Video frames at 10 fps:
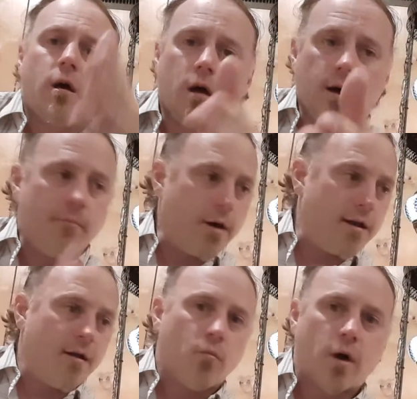But
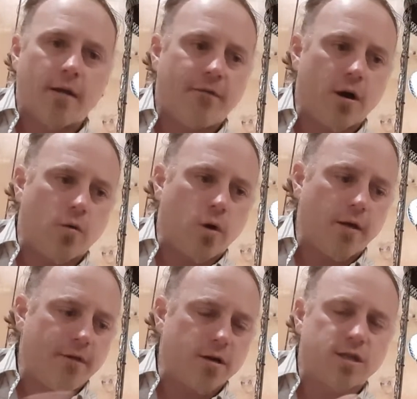one of
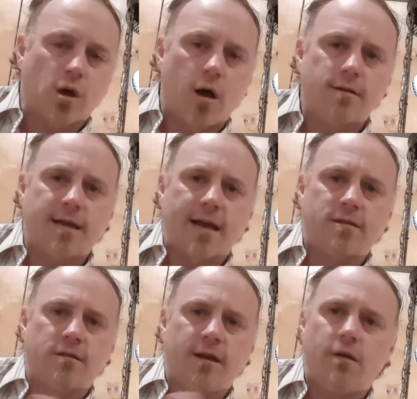their songs
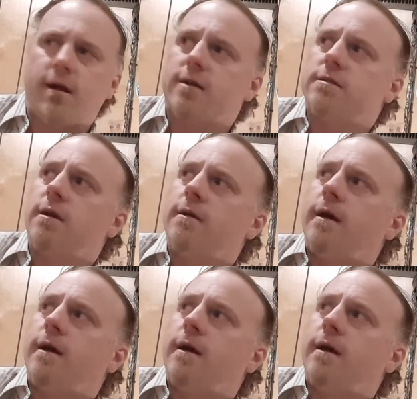has lyrics,